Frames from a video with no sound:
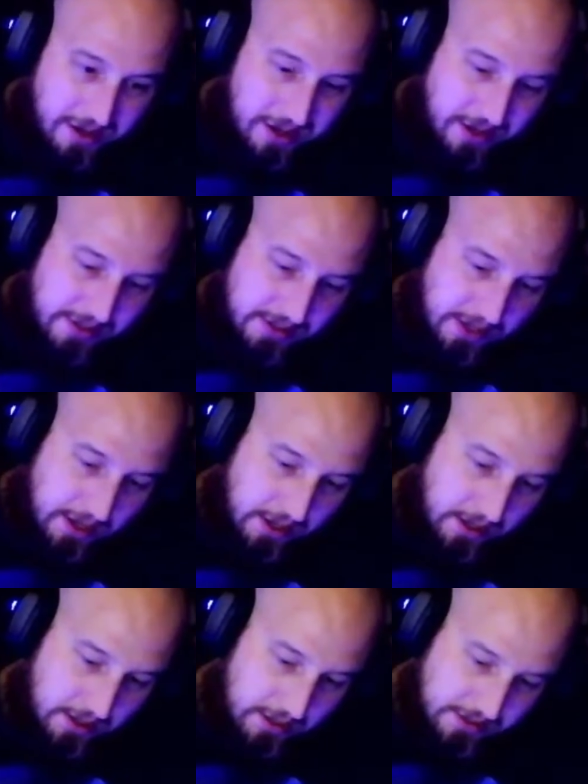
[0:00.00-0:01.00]
It's
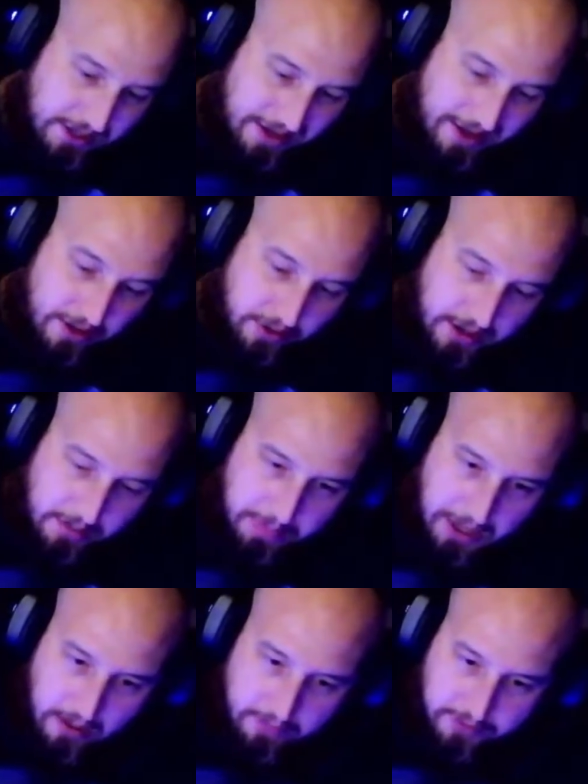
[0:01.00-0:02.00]
a, it's got an integrated
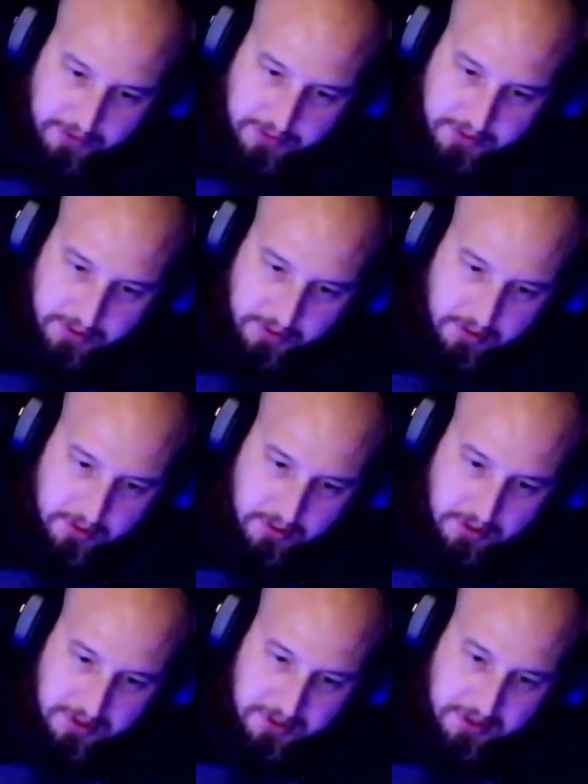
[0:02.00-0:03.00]
pop filter,
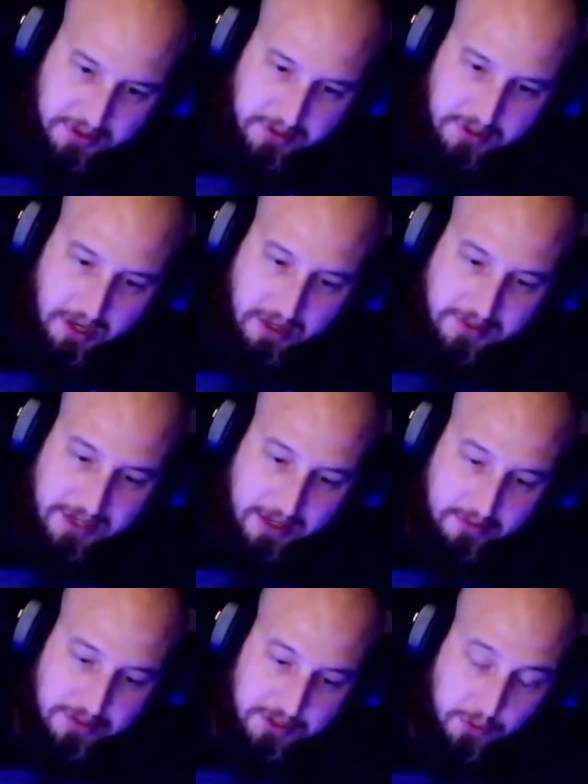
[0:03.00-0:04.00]

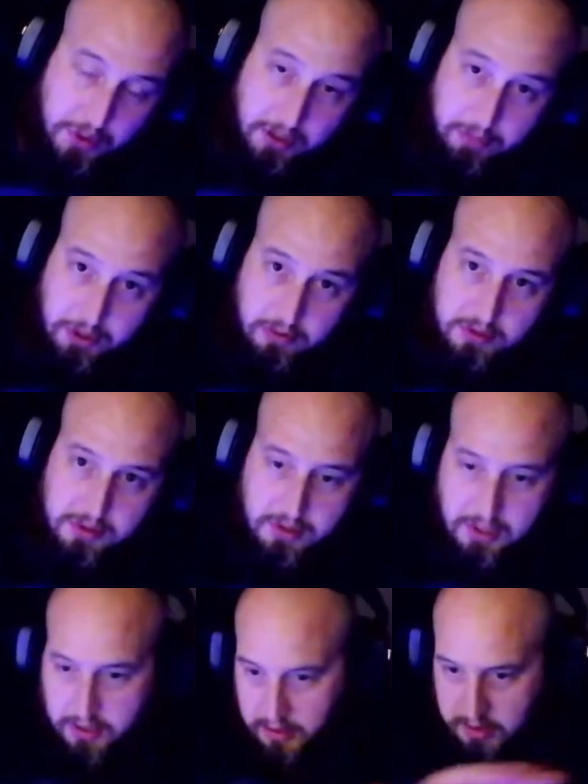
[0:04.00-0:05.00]
contactless quick mute, so
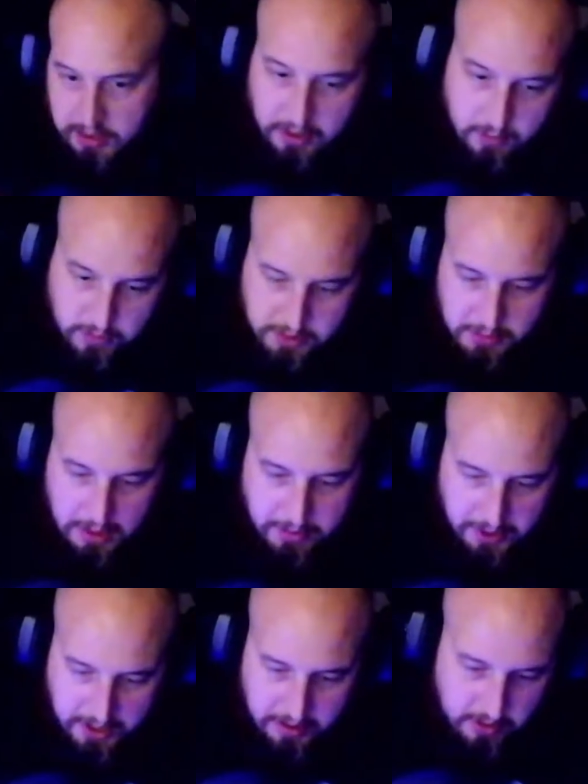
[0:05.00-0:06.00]
like you just like swipe your
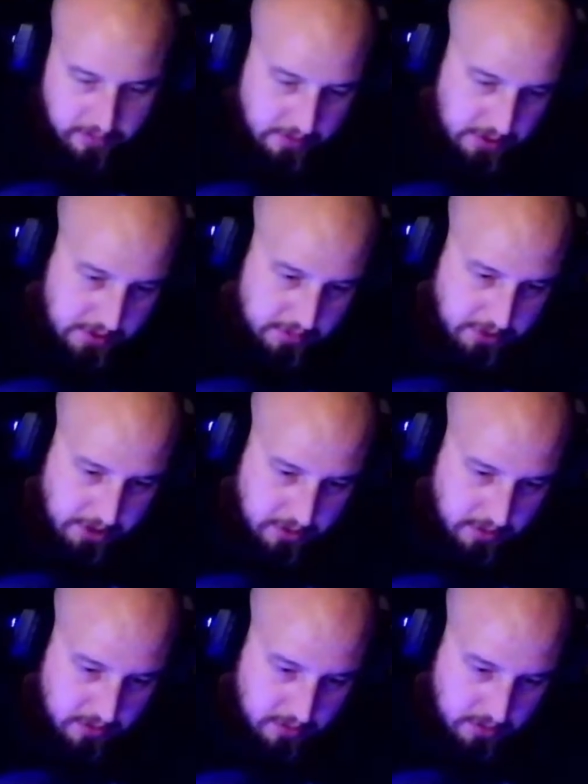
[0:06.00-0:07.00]
hand over it. It's pretty
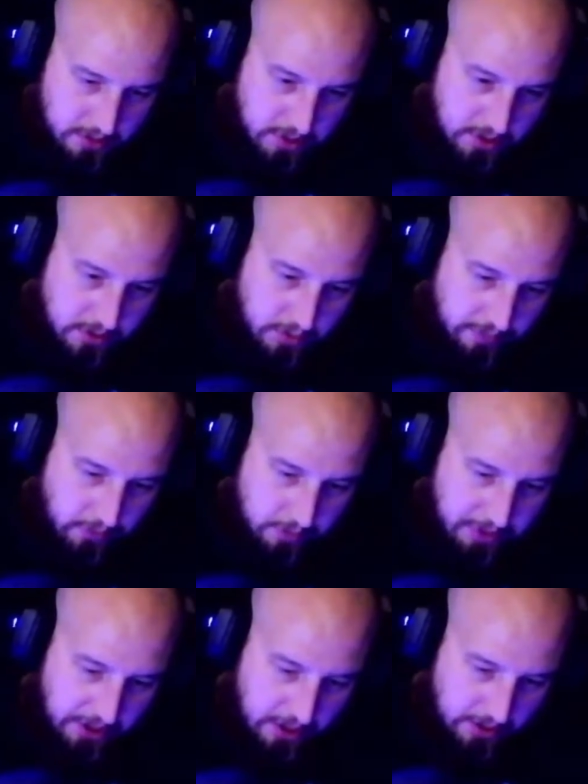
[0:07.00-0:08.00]
cool.
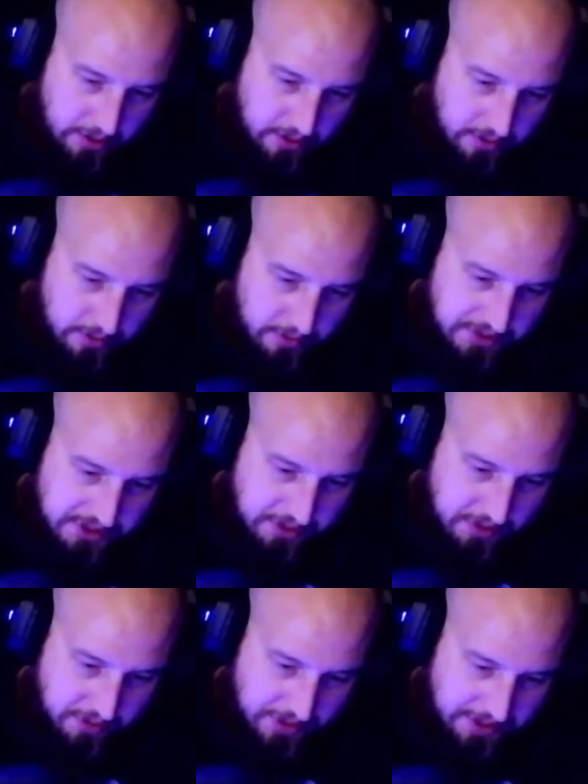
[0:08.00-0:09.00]
24-bit audio,
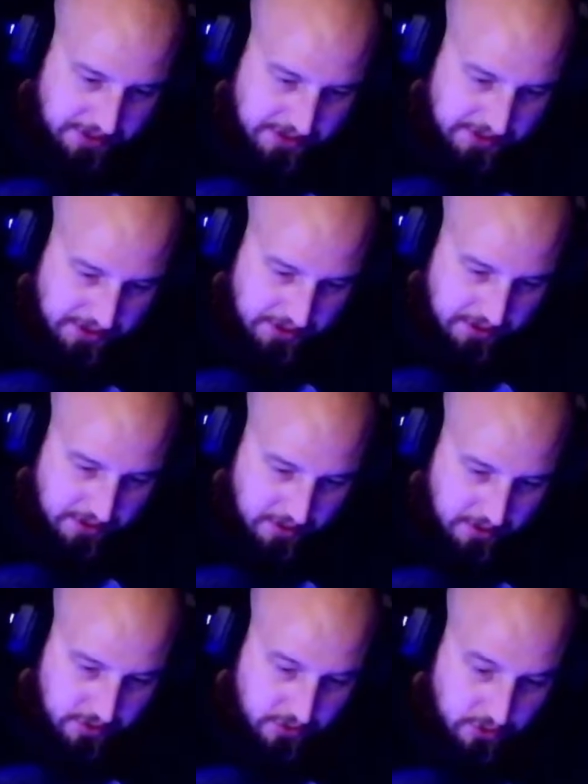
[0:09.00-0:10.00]
zero latency,
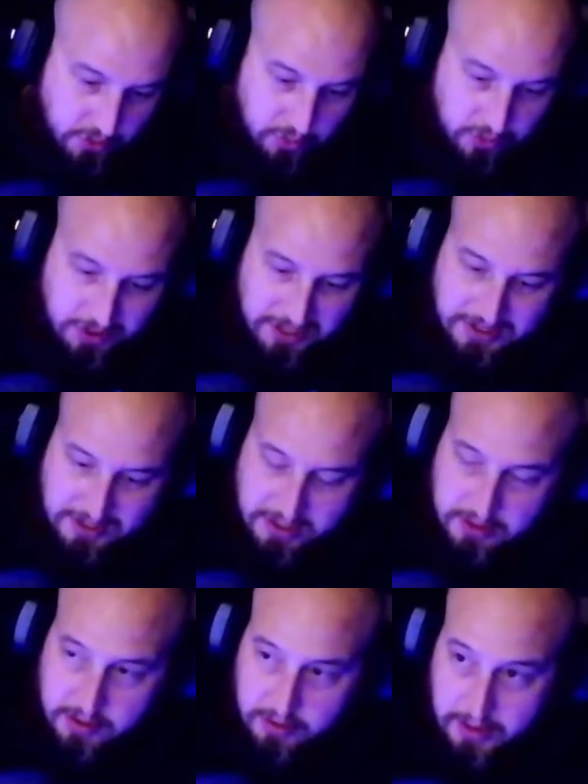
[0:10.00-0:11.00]
dual
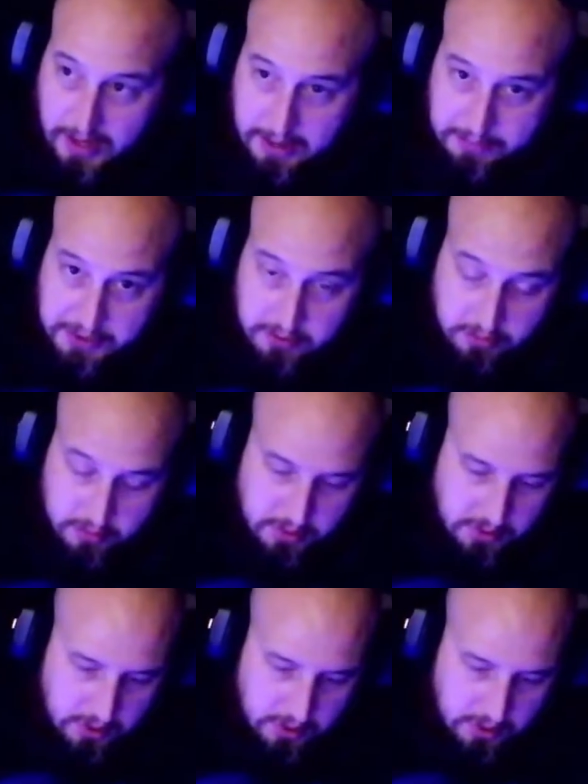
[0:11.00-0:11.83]
condenser capsules.